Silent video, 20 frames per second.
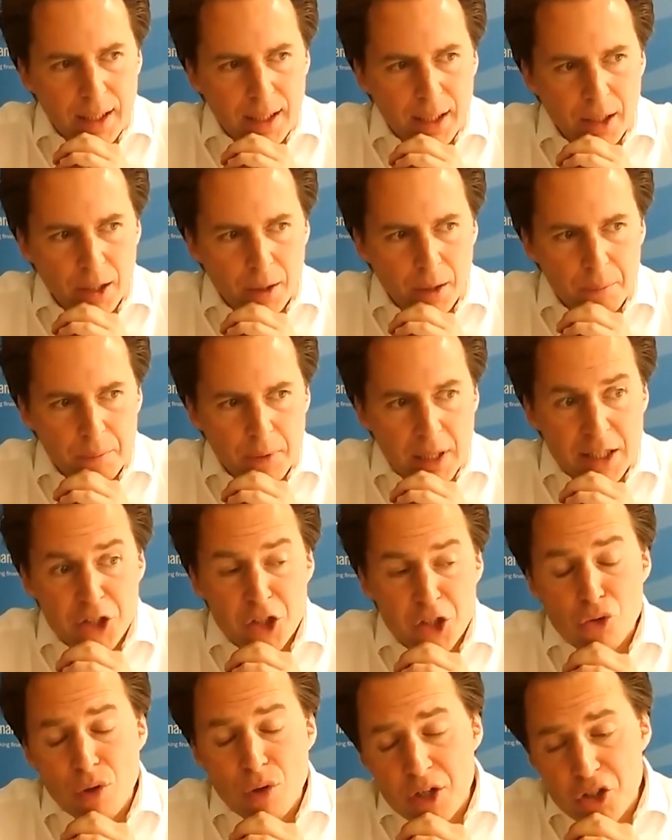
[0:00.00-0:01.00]
and
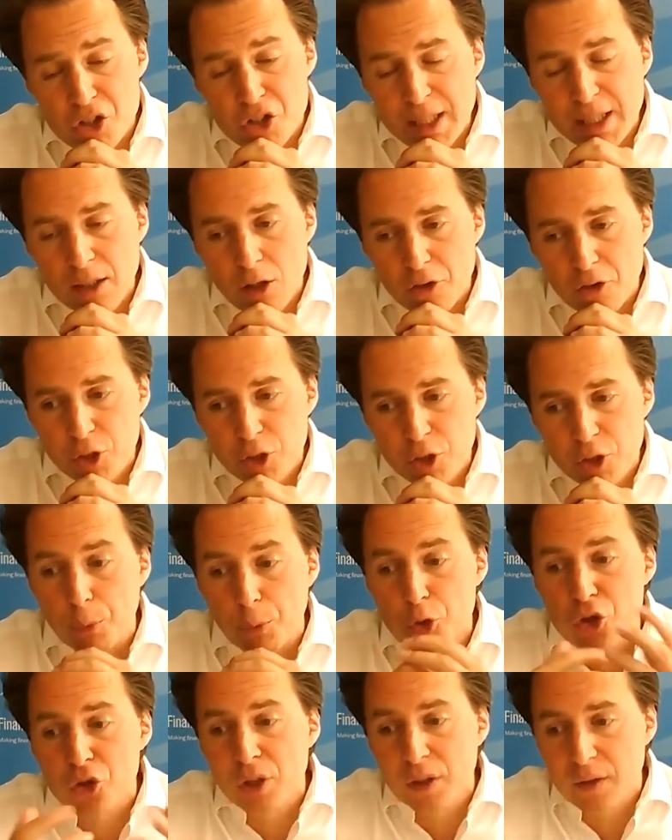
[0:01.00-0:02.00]
strangely enough, the
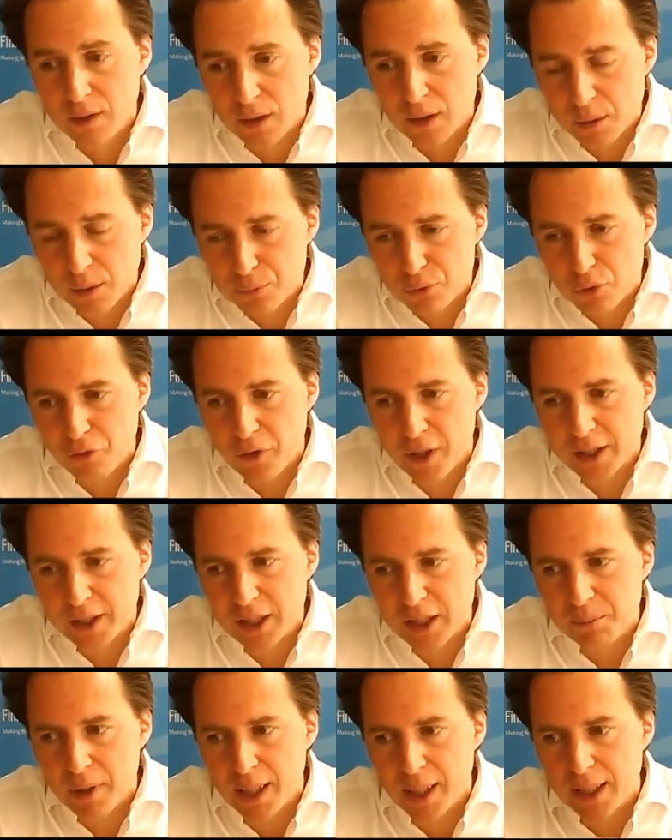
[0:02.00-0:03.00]
opportunity
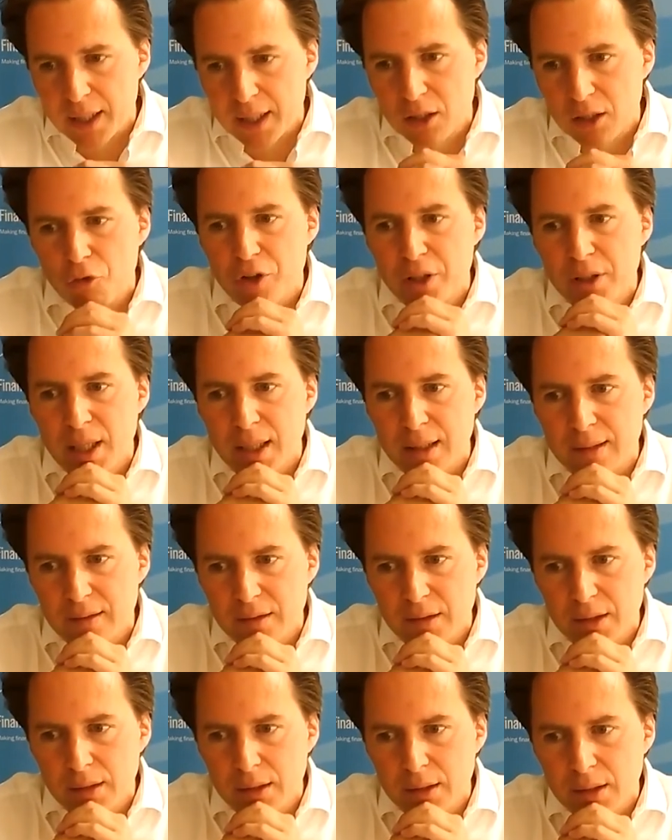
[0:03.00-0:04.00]
provided by
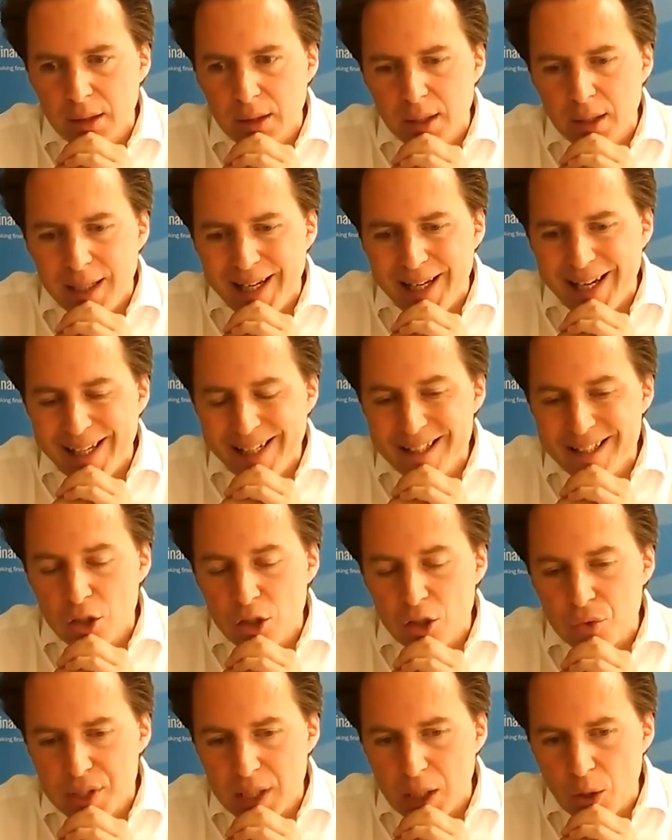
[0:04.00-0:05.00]
COVID-19 and its
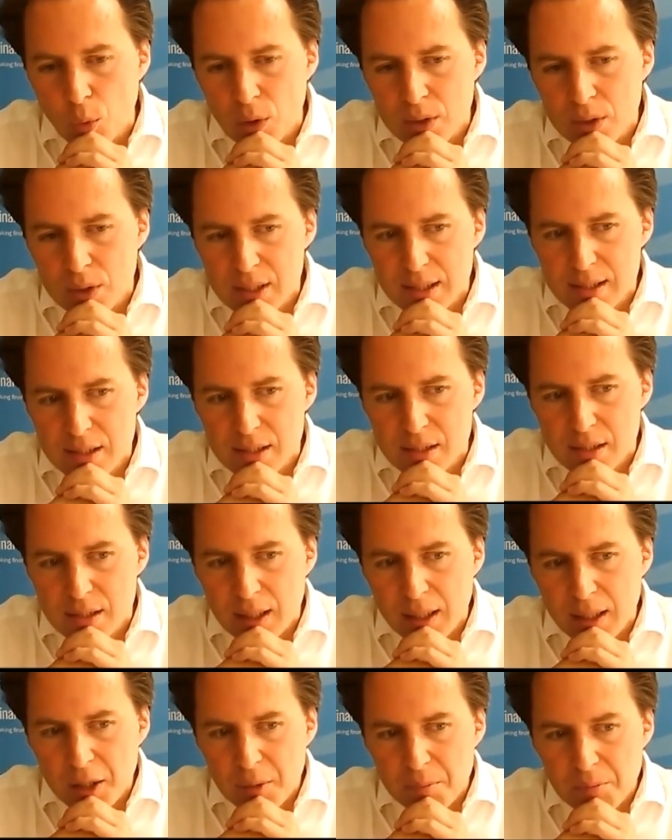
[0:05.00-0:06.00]
consequences,
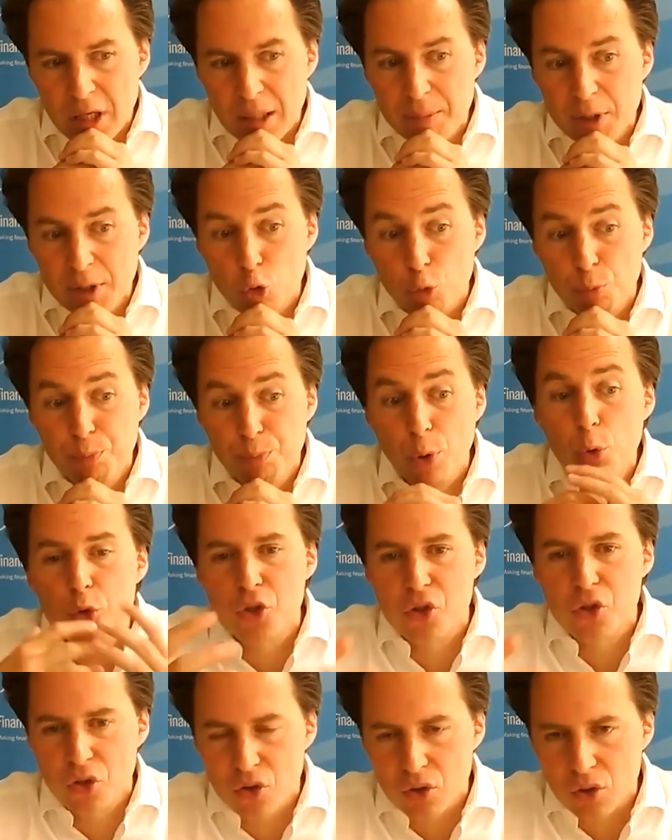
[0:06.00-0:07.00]
maybe to
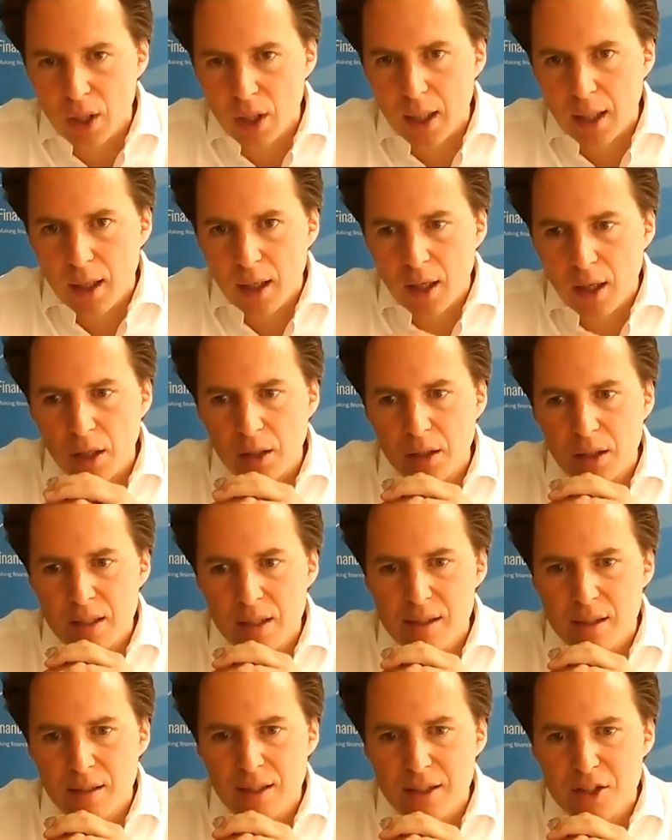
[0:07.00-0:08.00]
boost
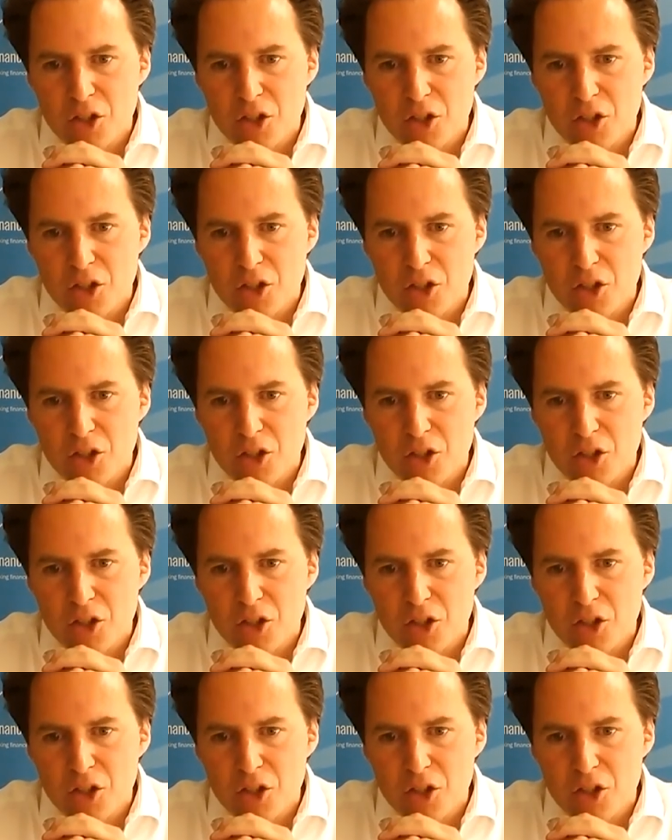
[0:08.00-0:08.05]
this